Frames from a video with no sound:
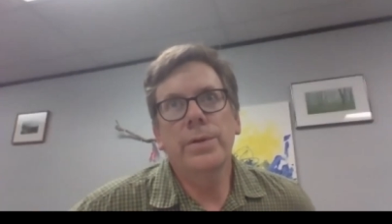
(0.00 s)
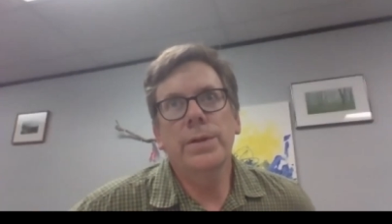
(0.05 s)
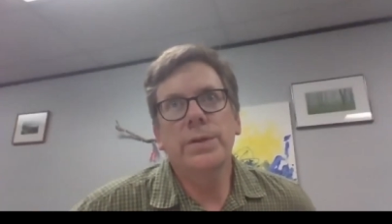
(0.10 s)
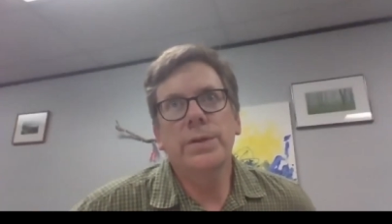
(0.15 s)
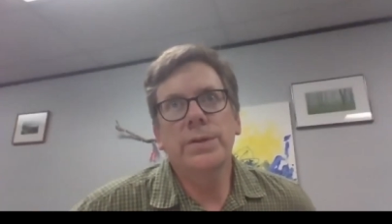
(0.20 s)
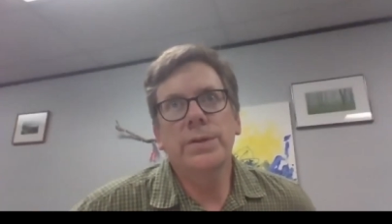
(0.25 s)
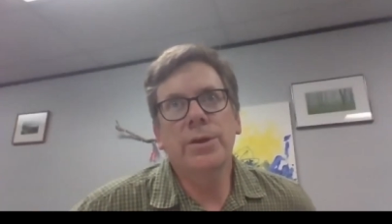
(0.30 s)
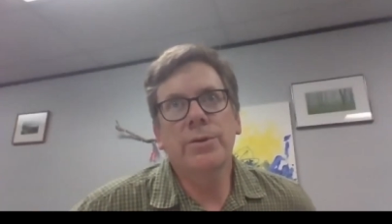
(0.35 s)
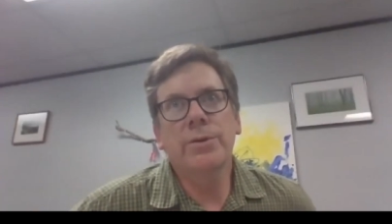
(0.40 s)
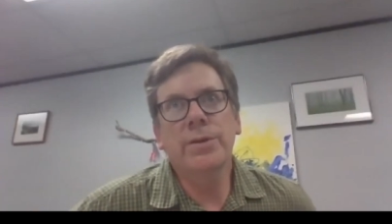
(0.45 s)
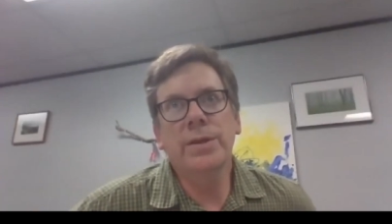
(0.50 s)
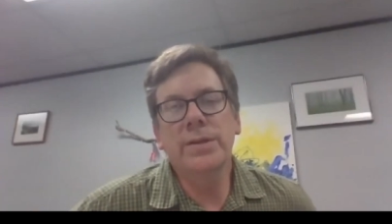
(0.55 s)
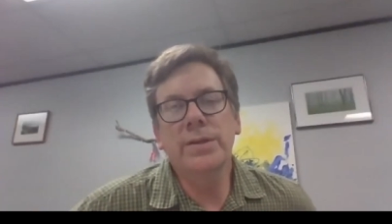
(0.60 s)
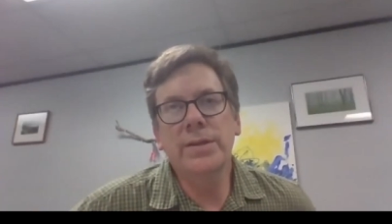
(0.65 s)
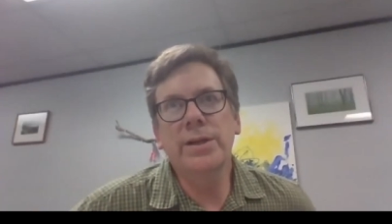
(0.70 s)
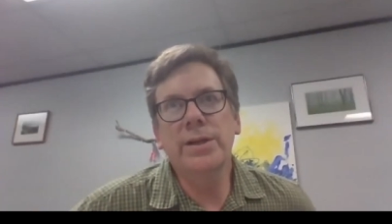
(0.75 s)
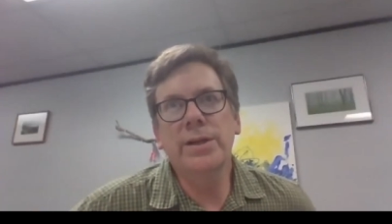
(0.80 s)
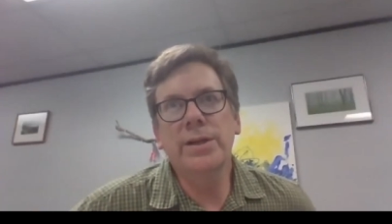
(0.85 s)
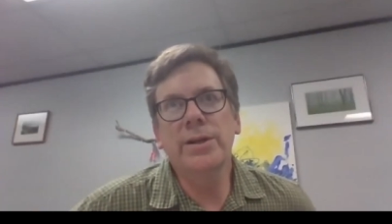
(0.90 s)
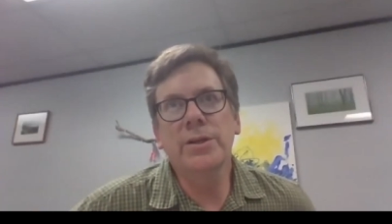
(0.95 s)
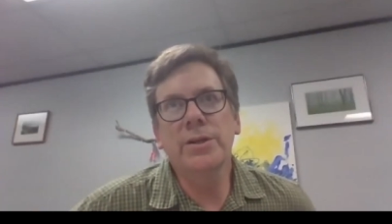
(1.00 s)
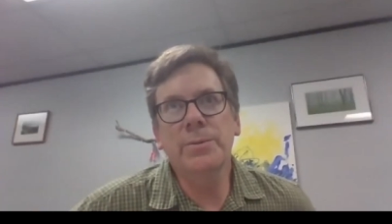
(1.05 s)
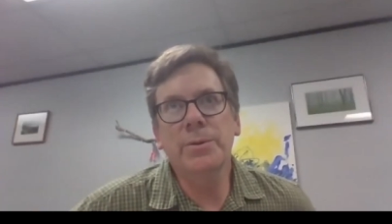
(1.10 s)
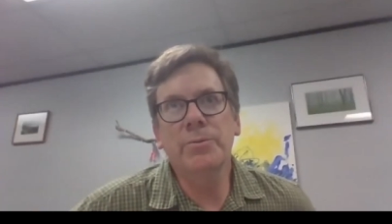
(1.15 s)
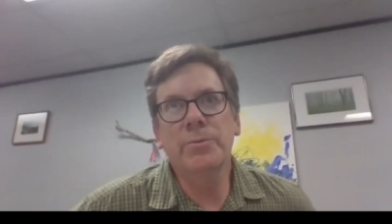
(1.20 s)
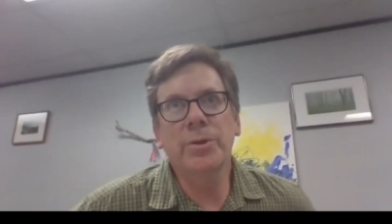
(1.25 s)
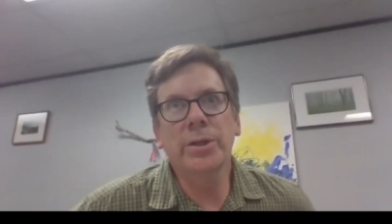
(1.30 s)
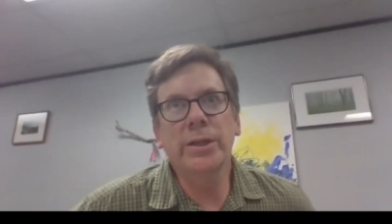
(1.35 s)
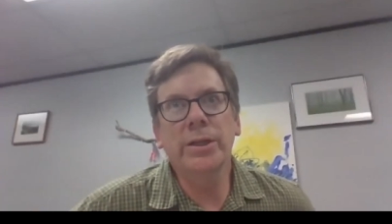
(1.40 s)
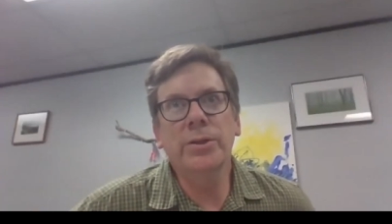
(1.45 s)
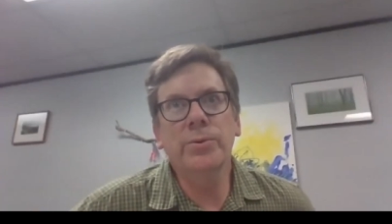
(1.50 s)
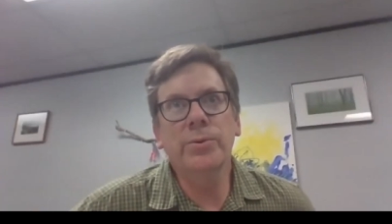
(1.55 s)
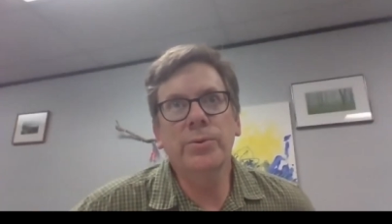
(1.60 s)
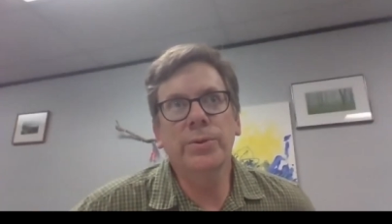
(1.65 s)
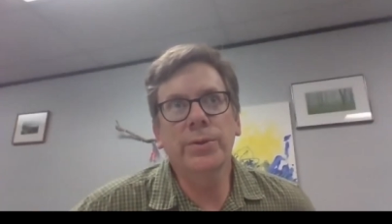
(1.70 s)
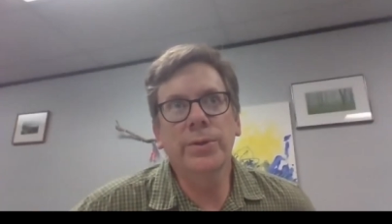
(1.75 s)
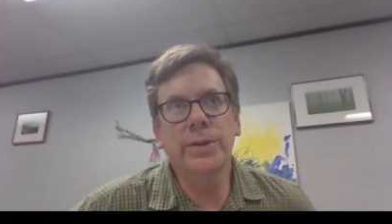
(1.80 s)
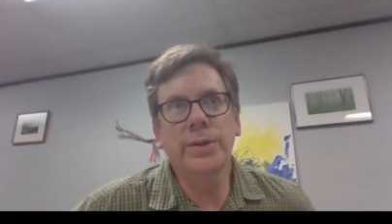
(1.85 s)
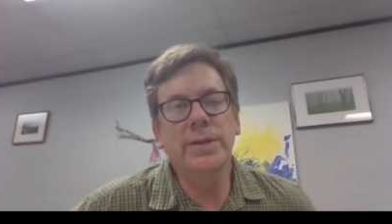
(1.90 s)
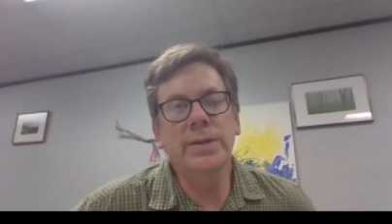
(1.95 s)
so this year it's been really
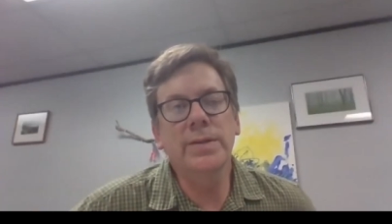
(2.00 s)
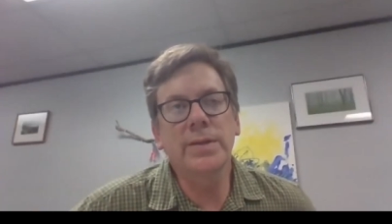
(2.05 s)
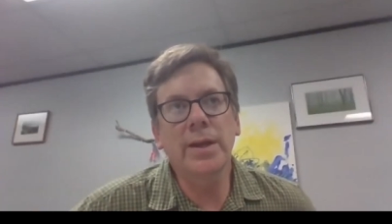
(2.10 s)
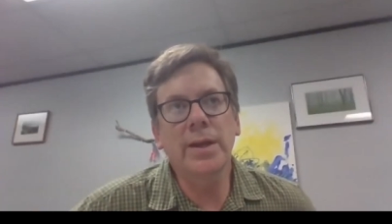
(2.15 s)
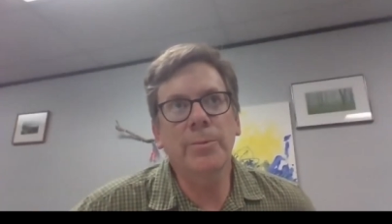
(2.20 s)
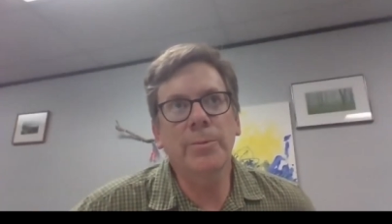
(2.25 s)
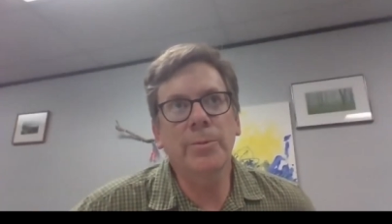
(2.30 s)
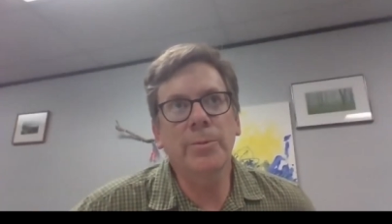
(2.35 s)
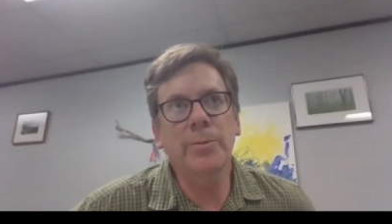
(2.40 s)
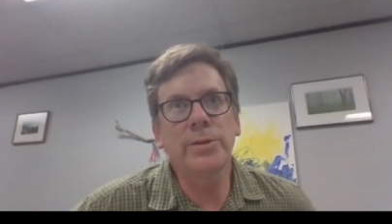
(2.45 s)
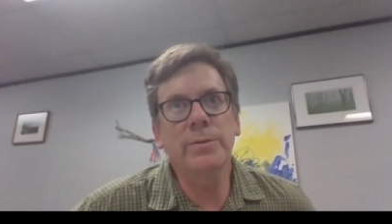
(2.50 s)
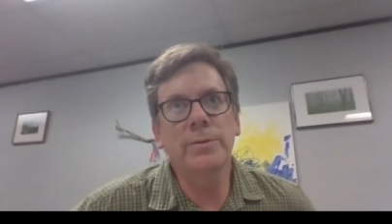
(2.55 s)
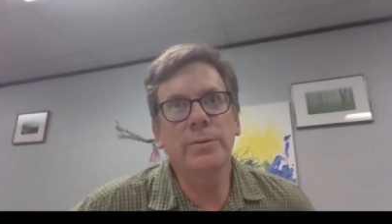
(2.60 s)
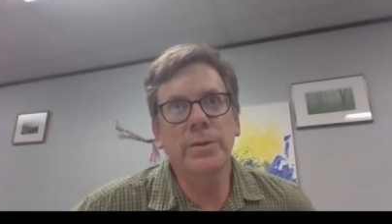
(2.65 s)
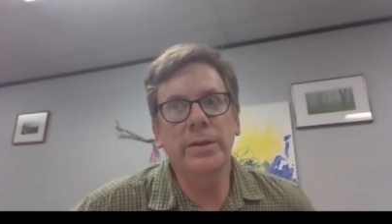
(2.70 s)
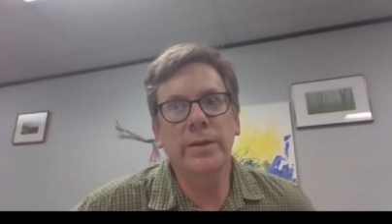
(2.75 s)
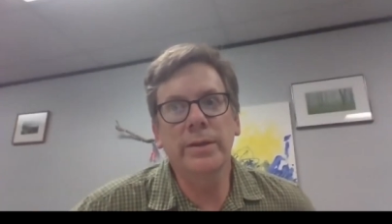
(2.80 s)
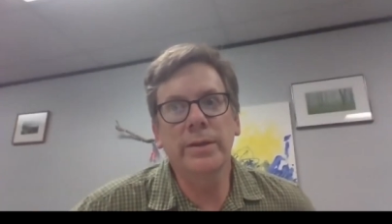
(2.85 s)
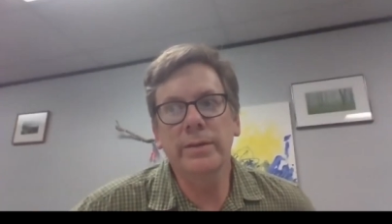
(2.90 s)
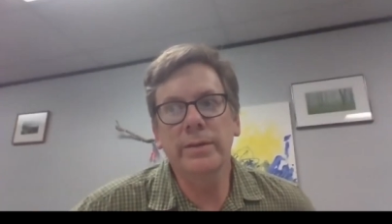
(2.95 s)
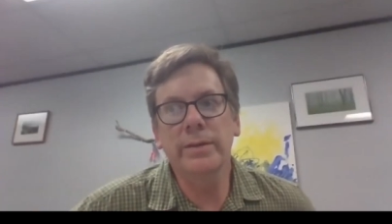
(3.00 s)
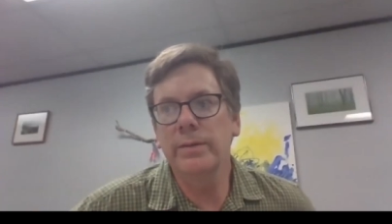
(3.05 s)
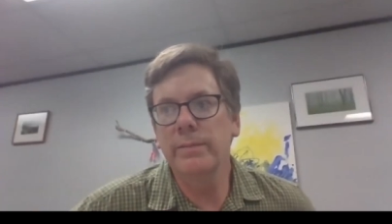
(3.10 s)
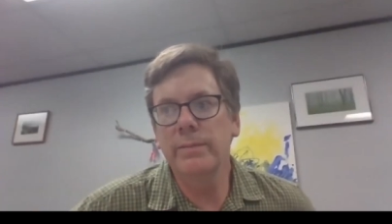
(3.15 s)
cool this summer to be